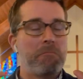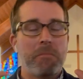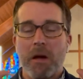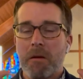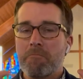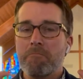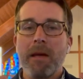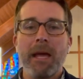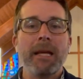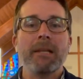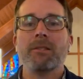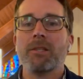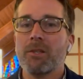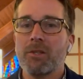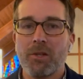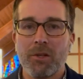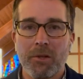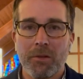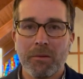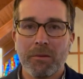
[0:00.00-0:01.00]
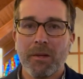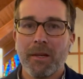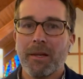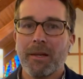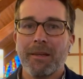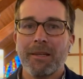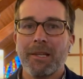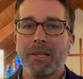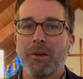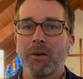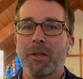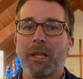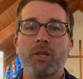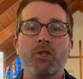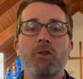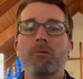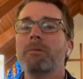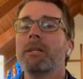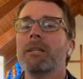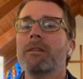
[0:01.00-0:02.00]
amazes you you know,
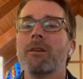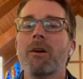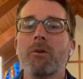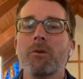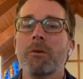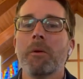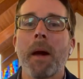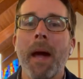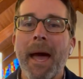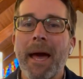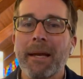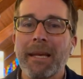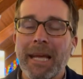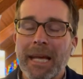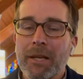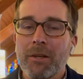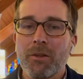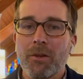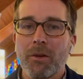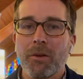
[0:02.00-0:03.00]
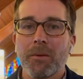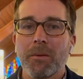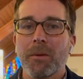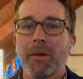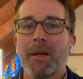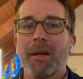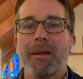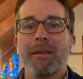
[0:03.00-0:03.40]
that you didn't know you had in you,